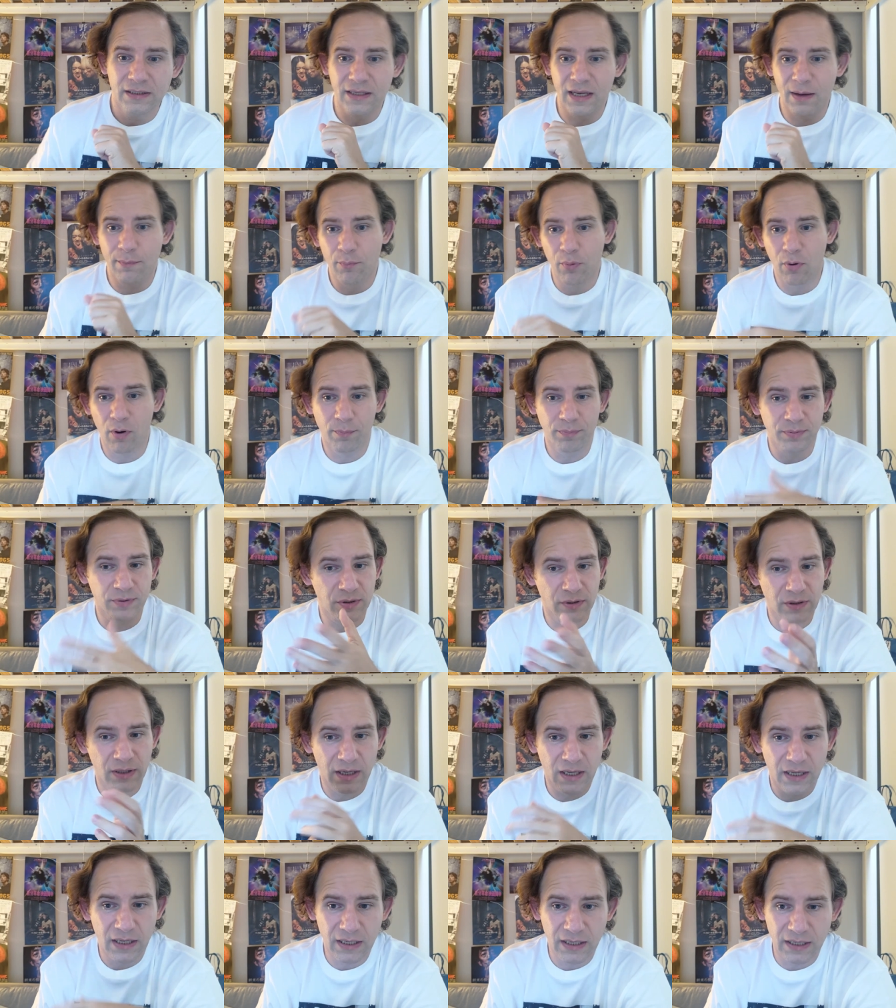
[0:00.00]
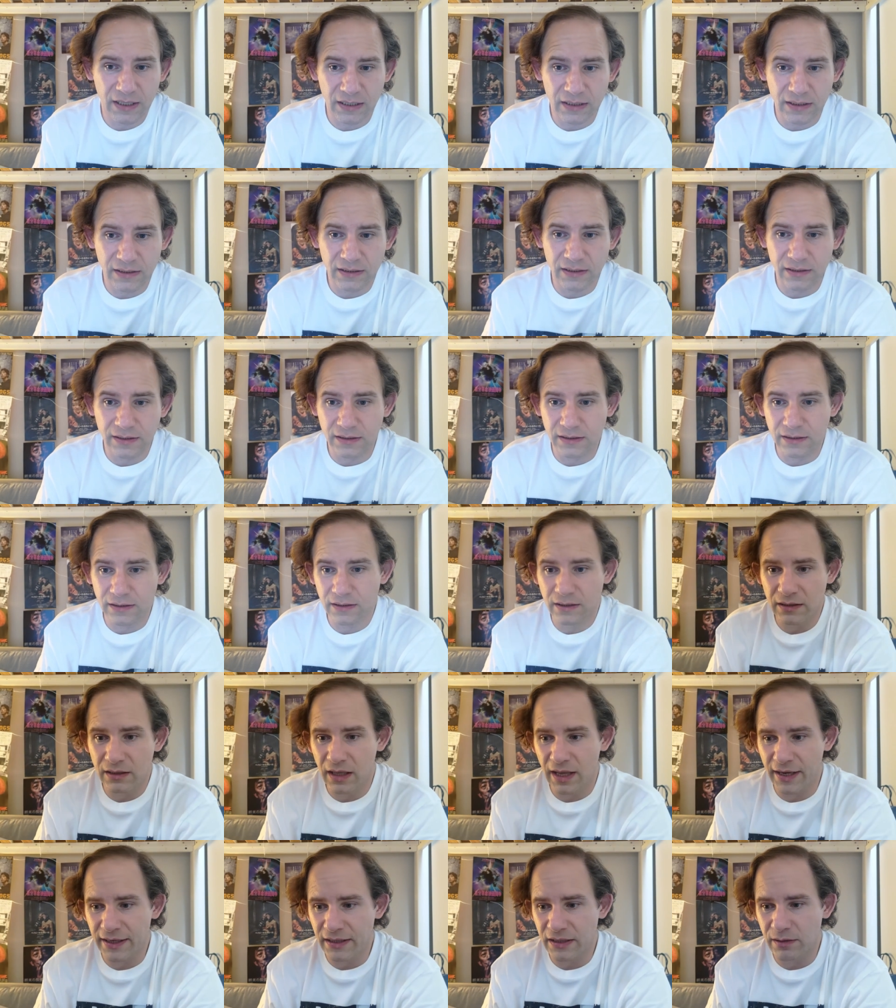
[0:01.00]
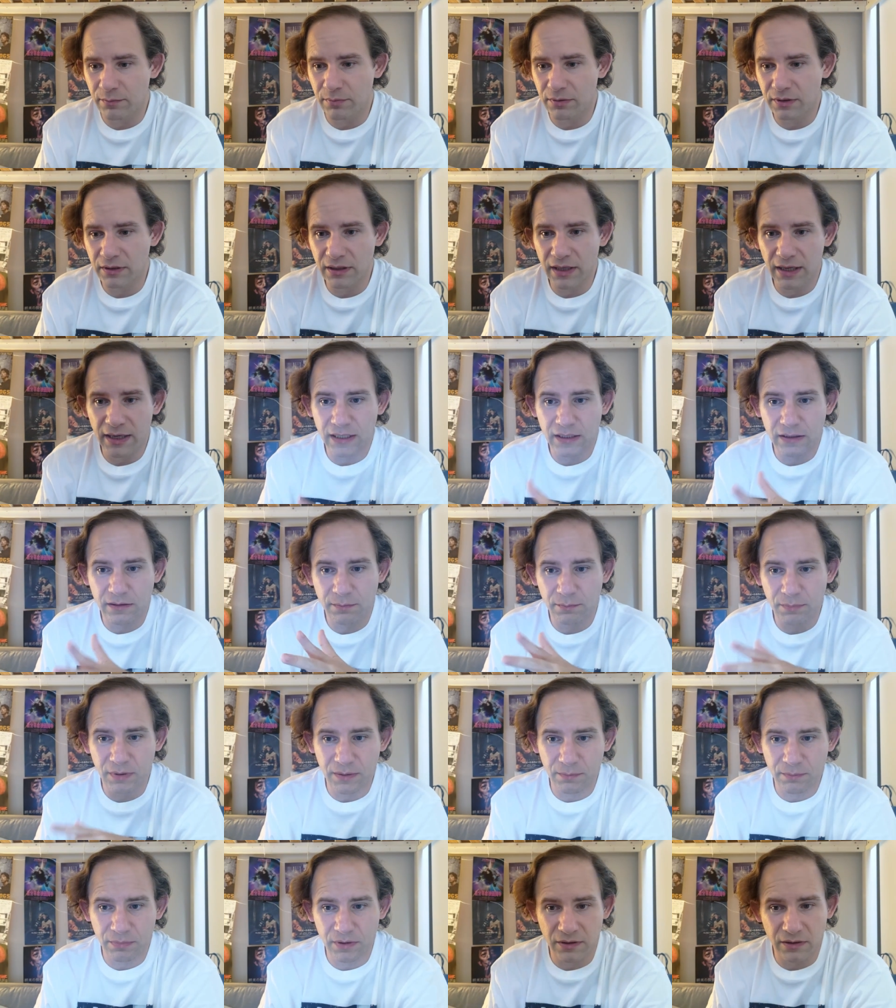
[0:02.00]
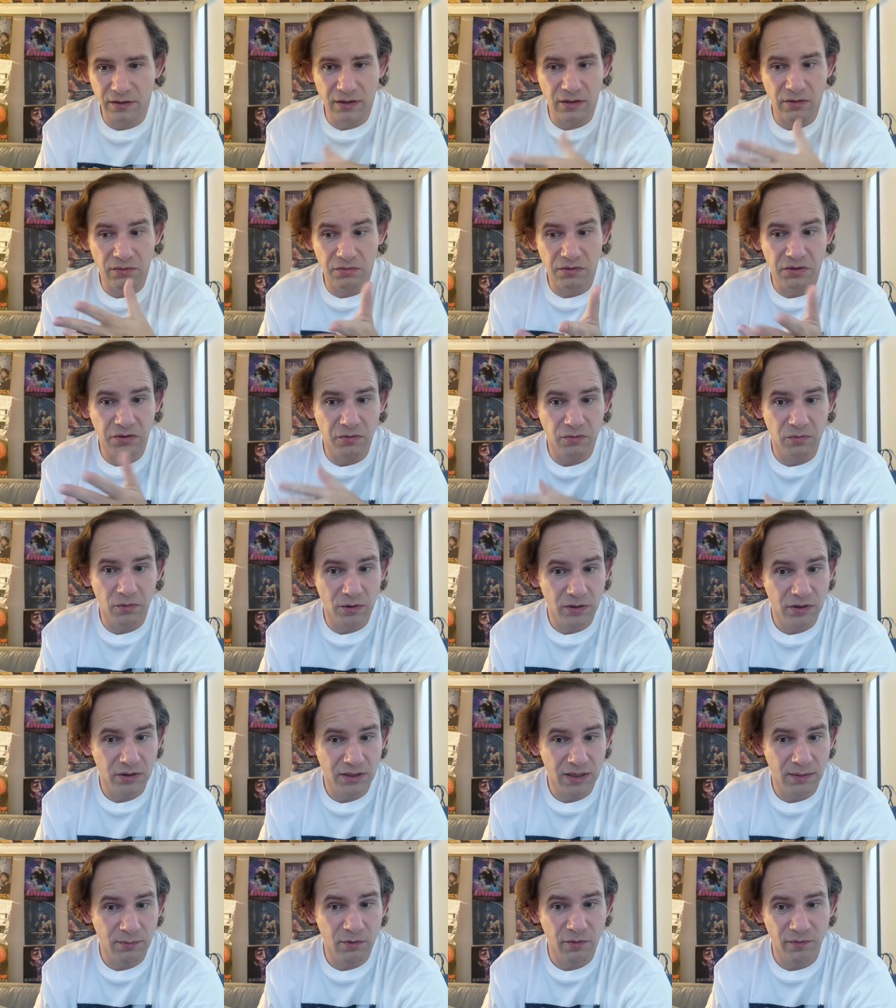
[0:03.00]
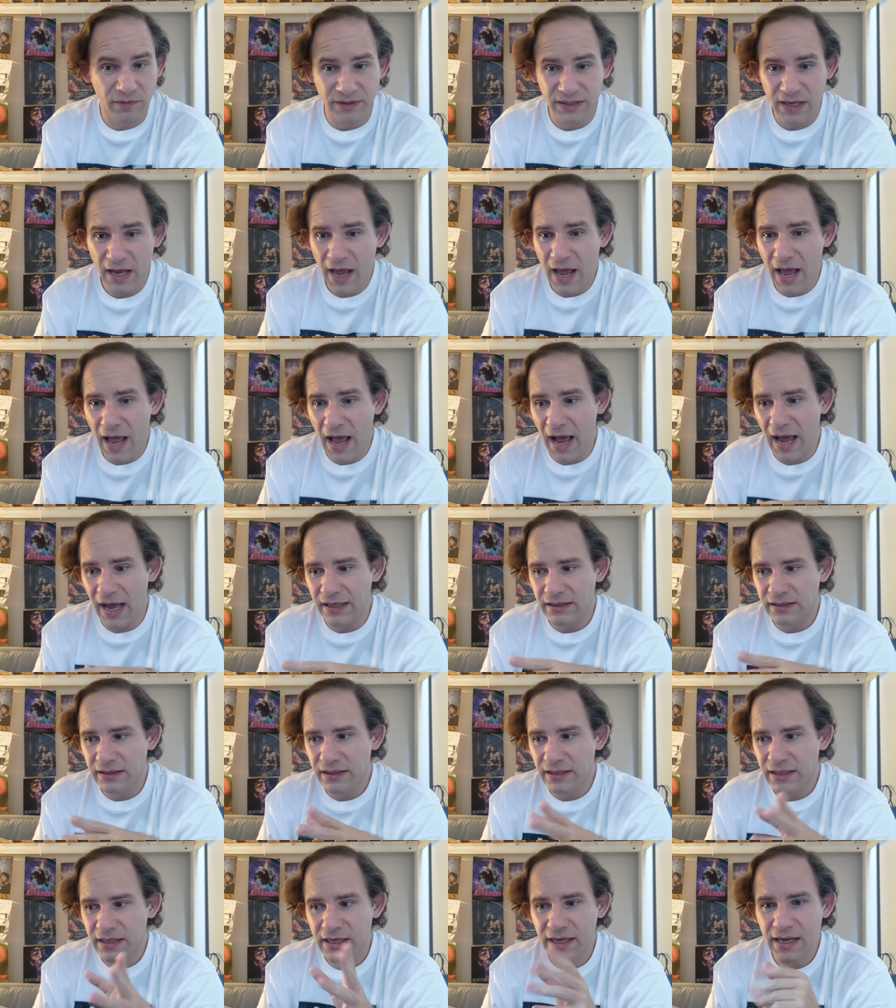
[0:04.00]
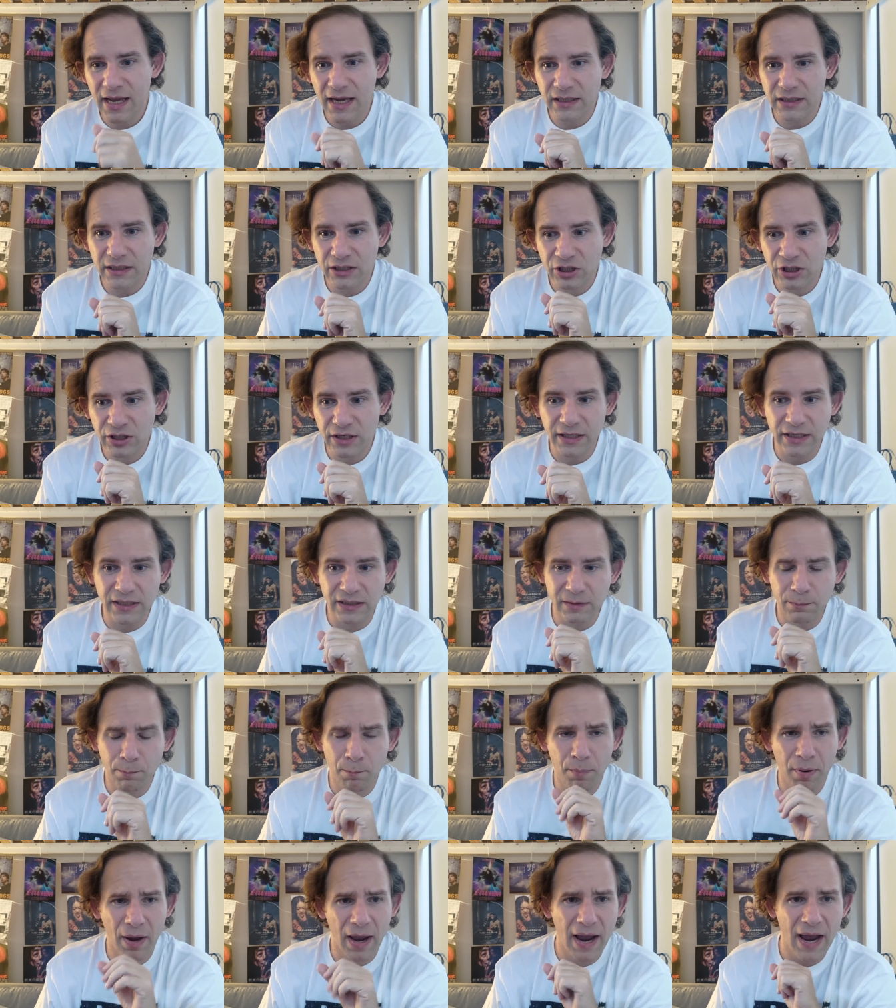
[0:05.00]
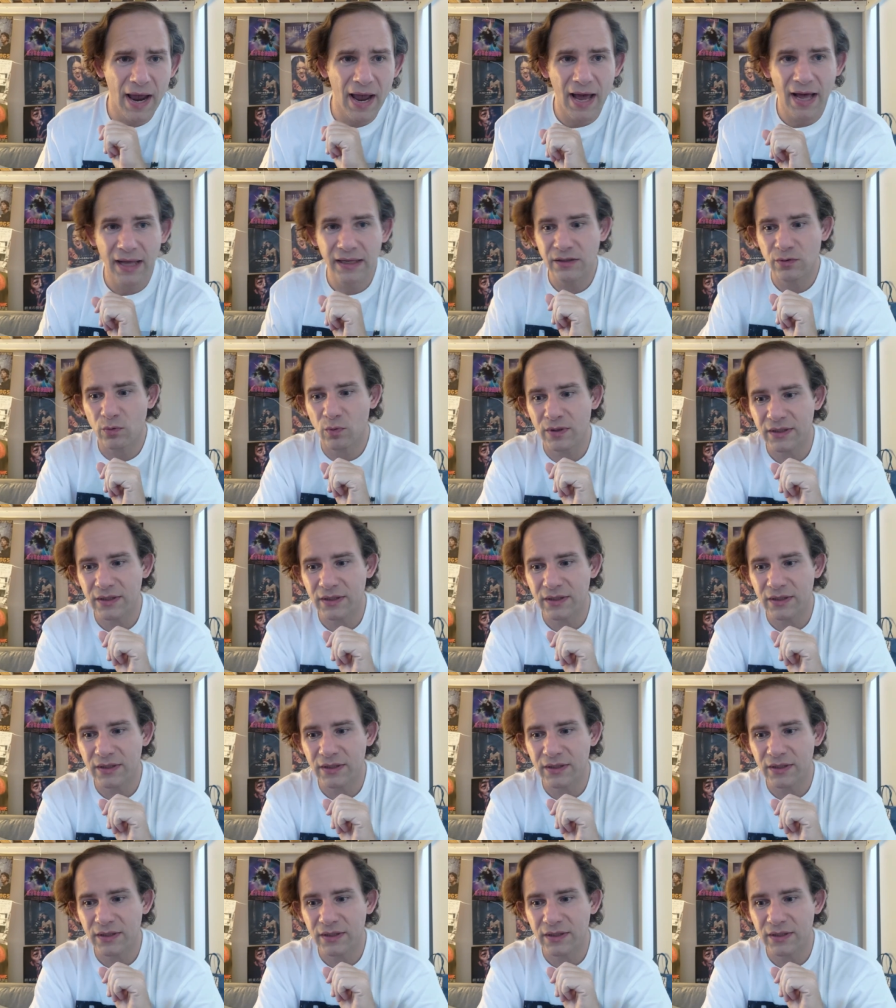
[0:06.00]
They're popular and uh, likable and people go to watch their movies. And here she is paired